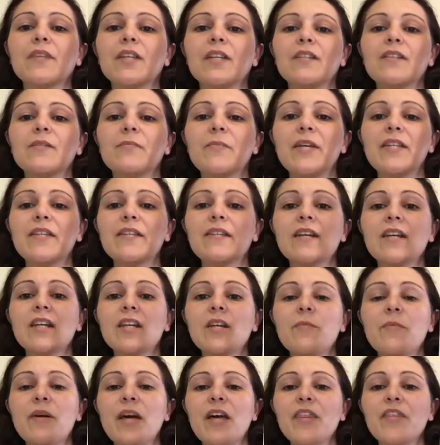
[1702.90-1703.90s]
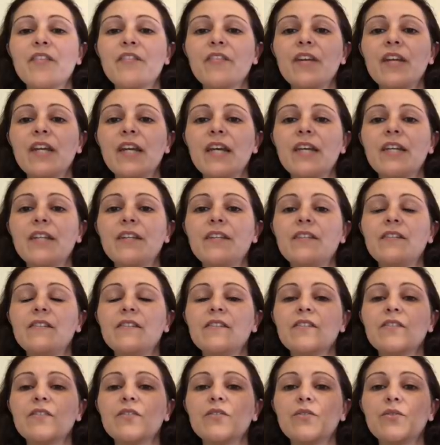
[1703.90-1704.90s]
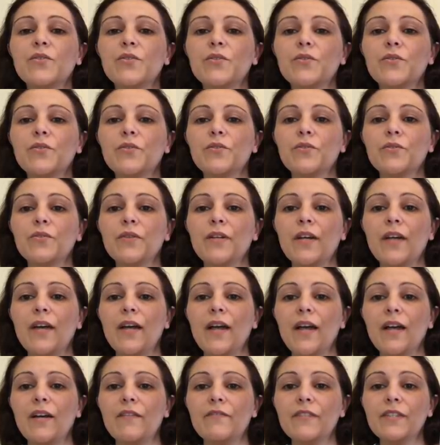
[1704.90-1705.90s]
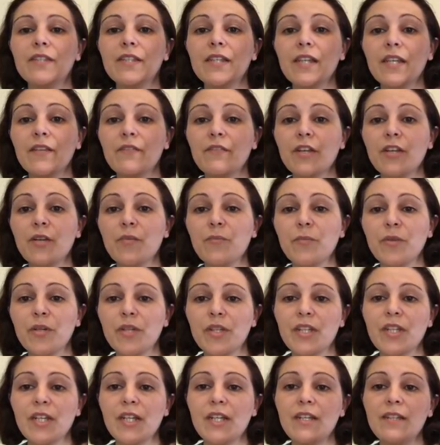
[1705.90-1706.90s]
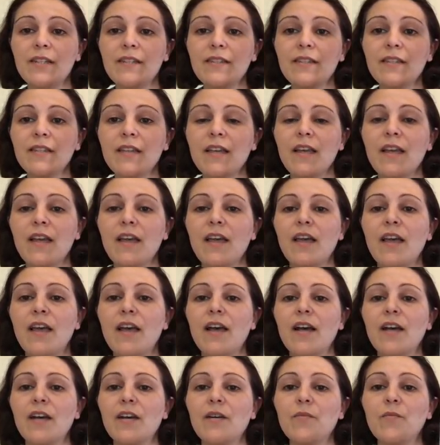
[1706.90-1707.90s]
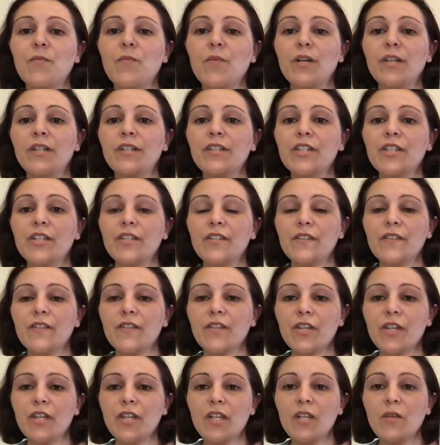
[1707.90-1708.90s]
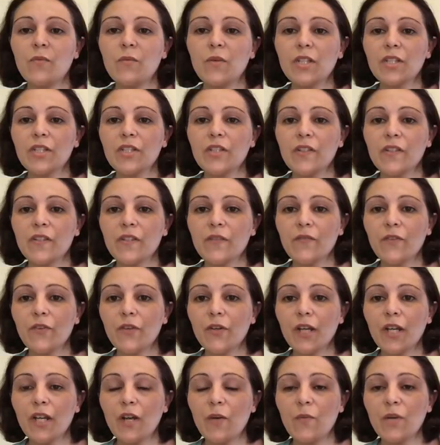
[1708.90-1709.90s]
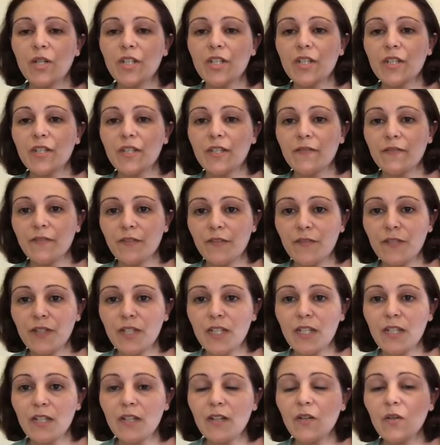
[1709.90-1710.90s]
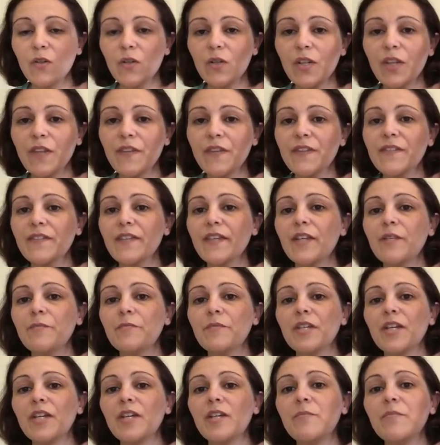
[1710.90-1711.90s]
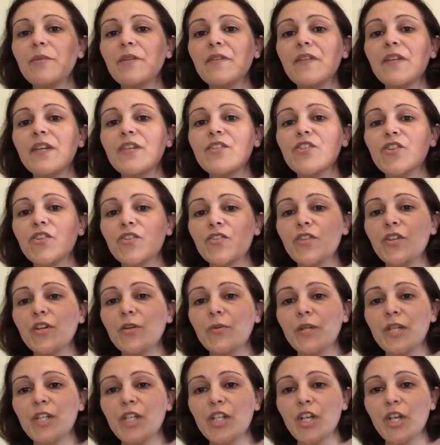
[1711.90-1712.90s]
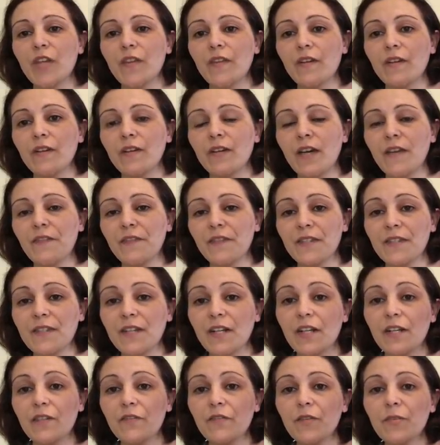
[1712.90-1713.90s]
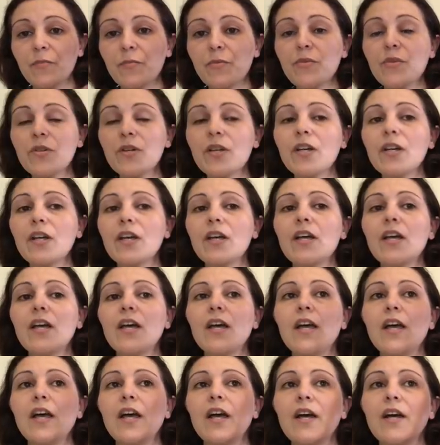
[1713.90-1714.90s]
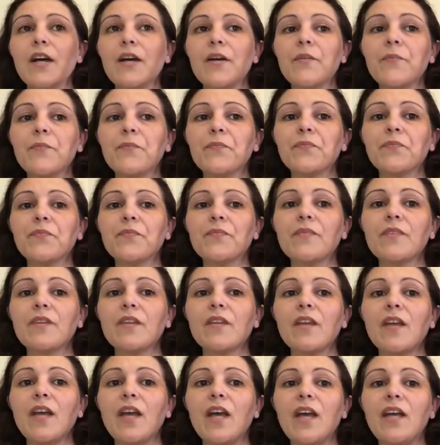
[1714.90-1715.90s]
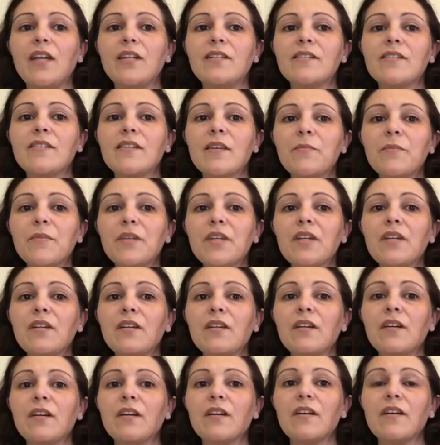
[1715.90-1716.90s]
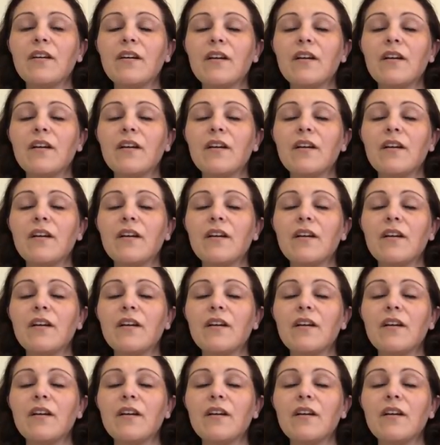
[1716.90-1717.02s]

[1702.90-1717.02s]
It's basically about 3 ladies who have significant birthdays. One turns 30, one turns 40, and one turns 50, all on the same day, but they don't know each other at the start of the book. And something